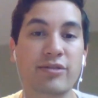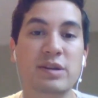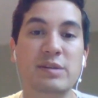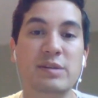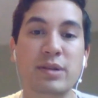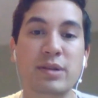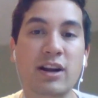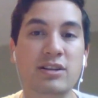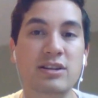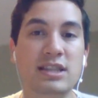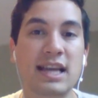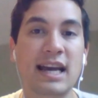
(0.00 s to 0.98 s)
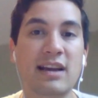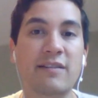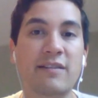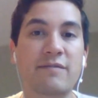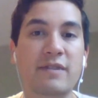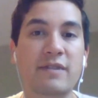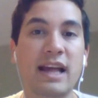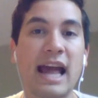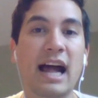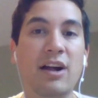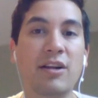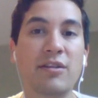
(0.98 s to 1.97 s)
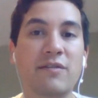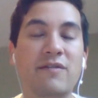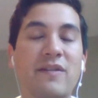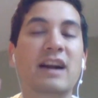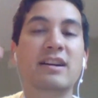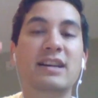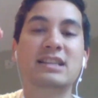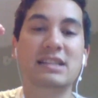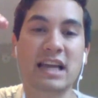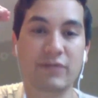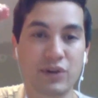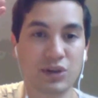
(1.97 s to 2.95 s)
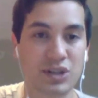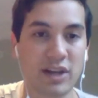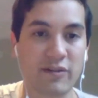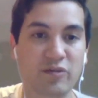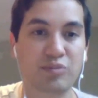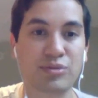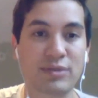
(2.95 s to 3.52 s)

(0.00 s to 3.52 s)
3 players that have held various levels of